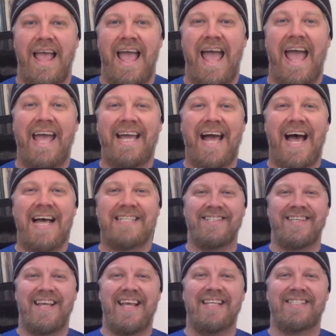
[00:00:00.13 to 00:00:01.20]
Hey
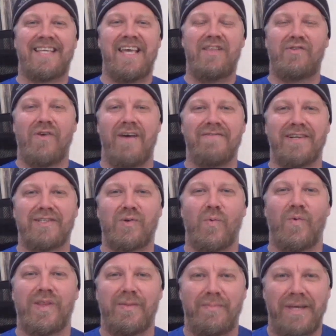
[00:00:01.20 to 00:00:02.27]
guys, it's Keith Grevenitz
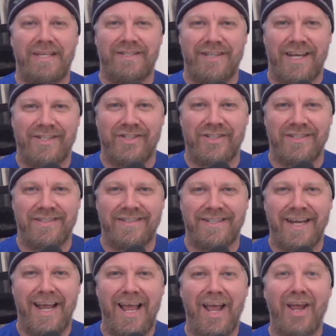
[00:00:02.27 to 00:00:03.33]
with the Beat Sessions.
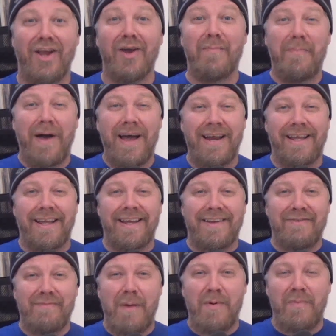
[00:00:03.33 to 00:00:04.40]
Your buddy,
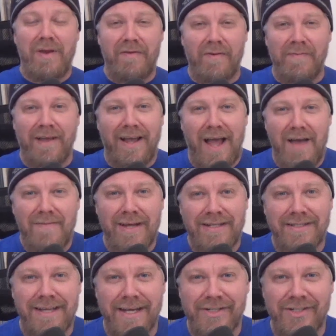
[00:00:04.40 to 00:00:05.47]
remember me from the
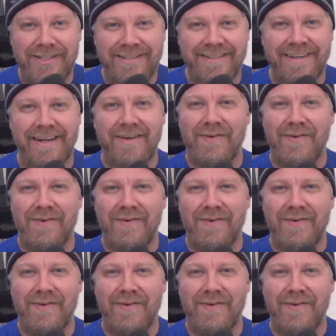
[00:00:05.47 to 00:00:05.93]
comments section?